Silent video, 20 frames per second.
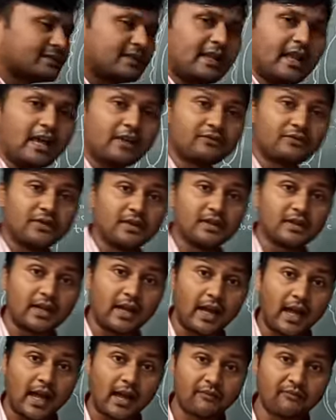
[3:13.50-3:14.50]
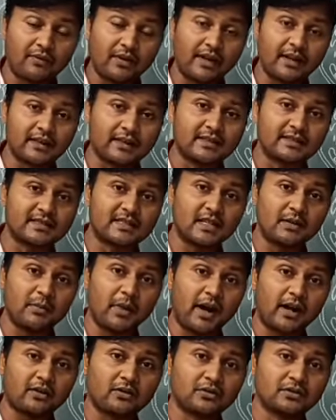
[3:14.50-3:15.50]
Like in aphelenchids
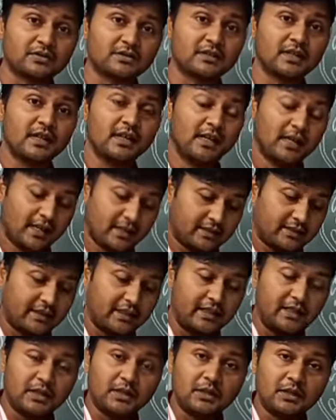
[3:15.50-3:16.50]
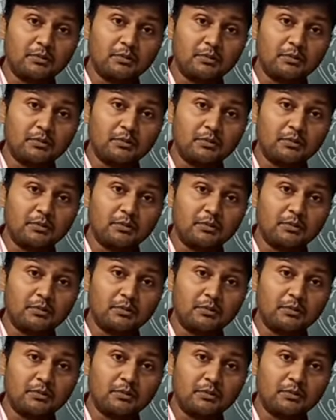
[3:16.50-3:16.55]
nematodes, the